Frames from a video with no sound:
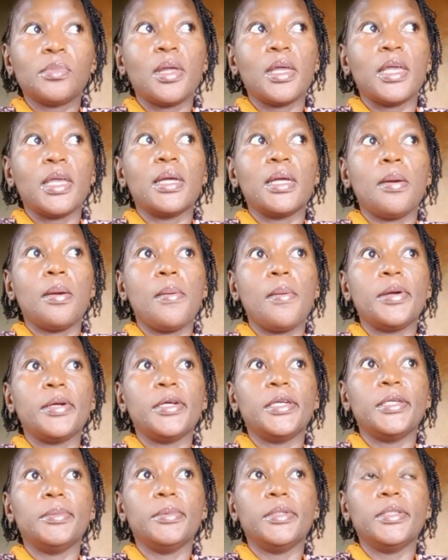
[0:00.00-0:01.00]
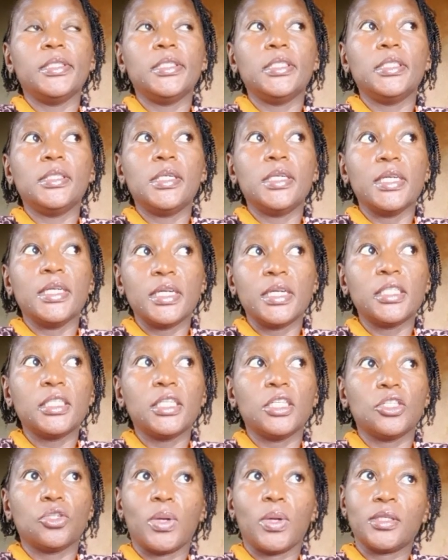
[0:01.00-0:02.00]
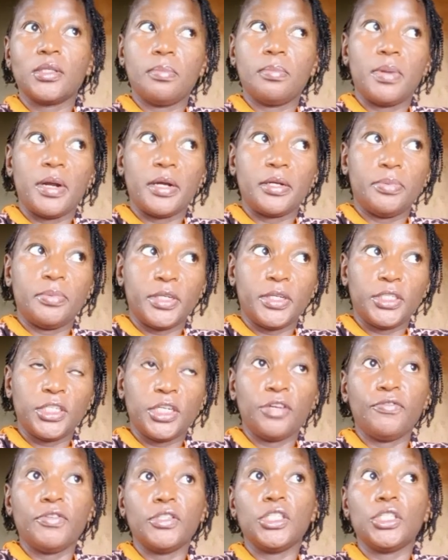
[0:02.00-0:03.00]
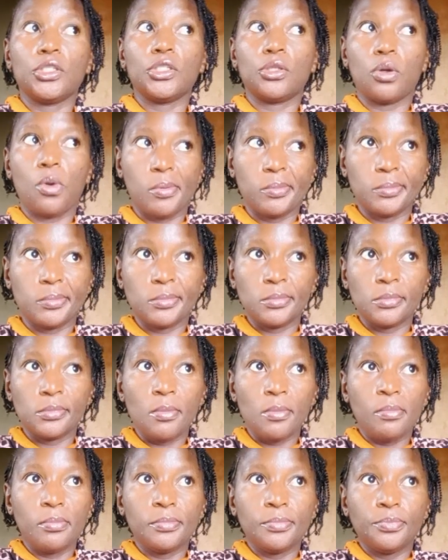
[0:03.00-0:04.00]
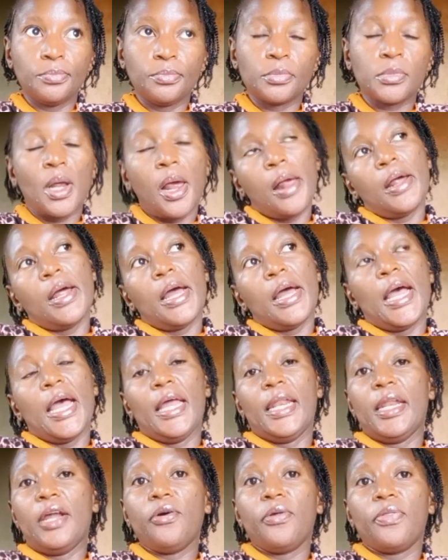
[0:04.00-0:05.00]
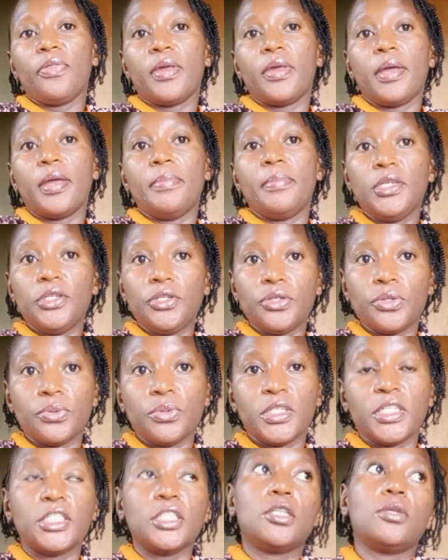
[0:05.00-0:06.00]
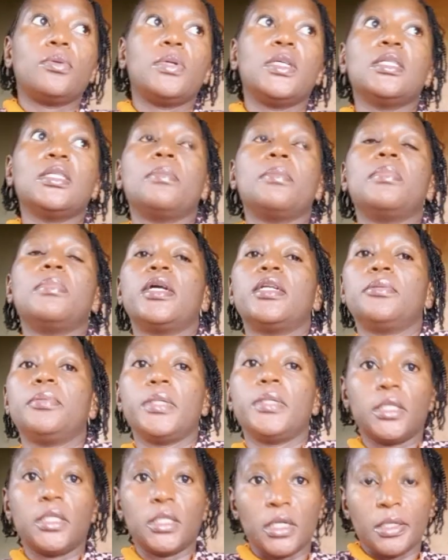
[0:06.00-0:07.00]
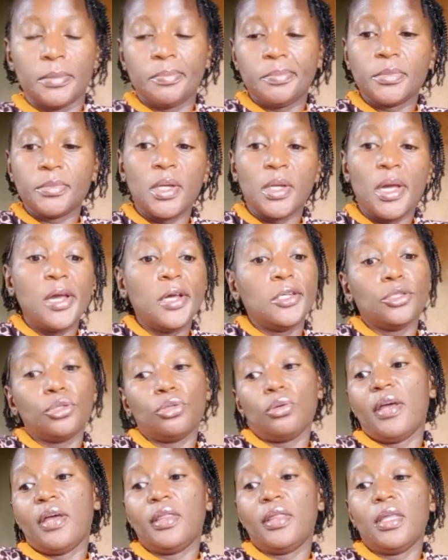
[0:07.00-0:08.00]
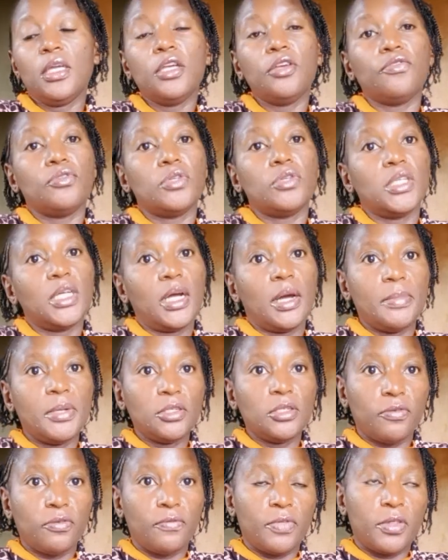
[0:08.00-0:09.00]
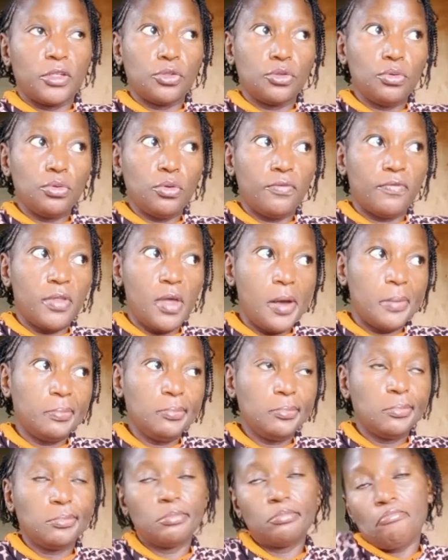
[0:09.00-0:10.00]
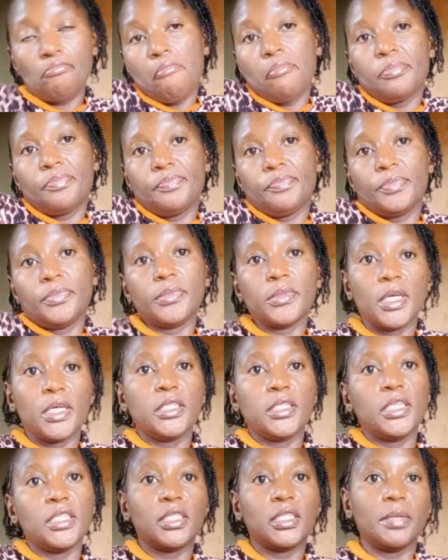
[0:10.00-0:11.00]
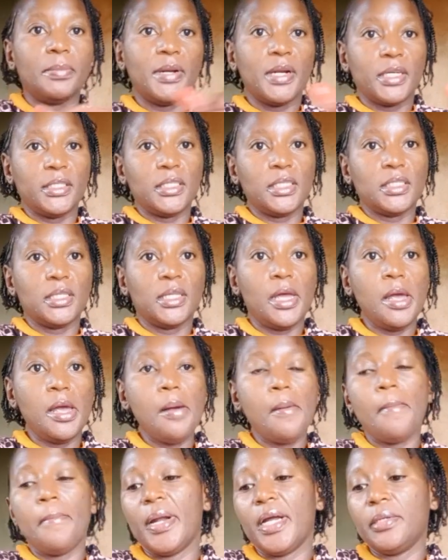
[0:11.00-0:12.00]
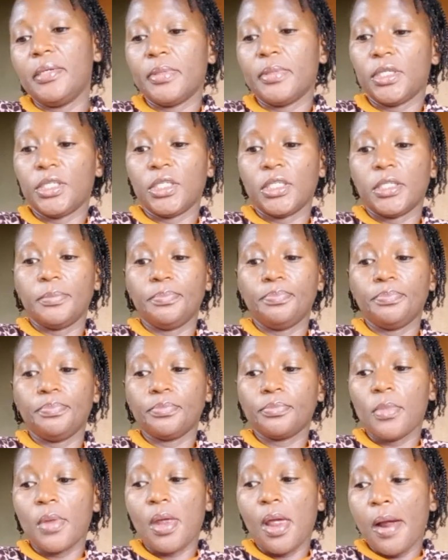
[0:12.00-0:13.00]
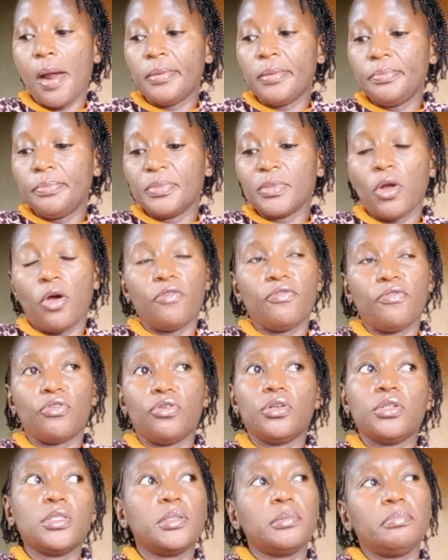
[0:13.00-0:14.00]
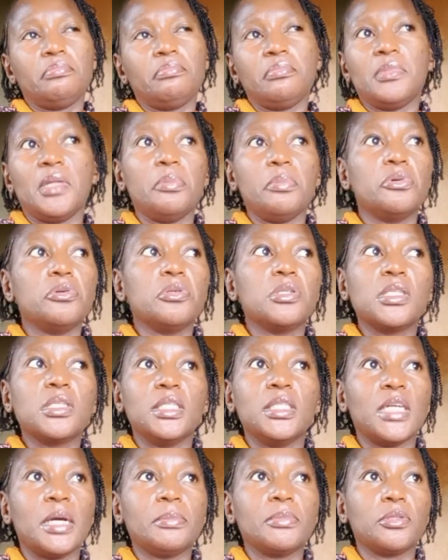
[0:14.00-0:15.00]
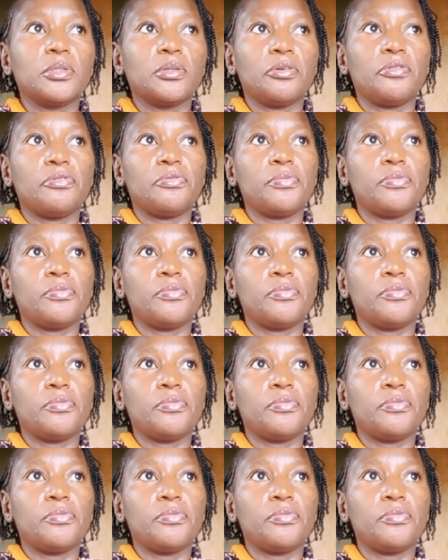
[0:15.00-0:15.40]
it increases one's blood pressure if it is low. And now the beetroot, it lowers the blood pressure. So I think if you take a mix of the two of them, it stabilizes the blood pressure. Of course, they boost in terms of